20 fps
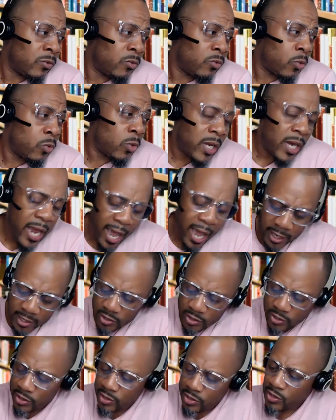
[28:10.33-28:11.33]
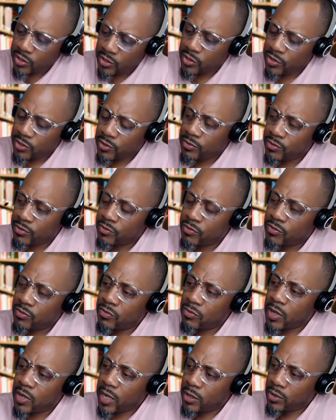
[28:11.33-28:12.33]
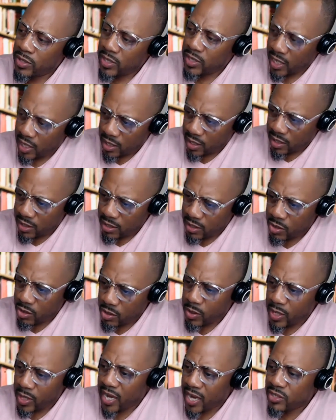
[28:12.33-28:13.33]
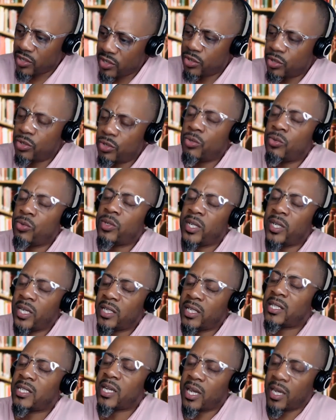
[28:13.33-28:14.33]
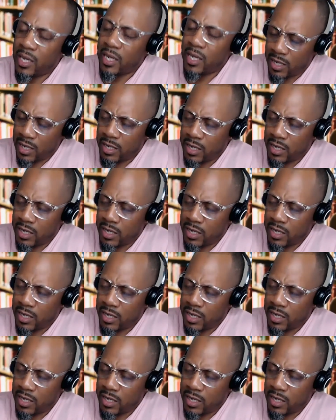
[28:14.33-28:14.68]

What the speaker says: What actions are you taking, or what action do you need to take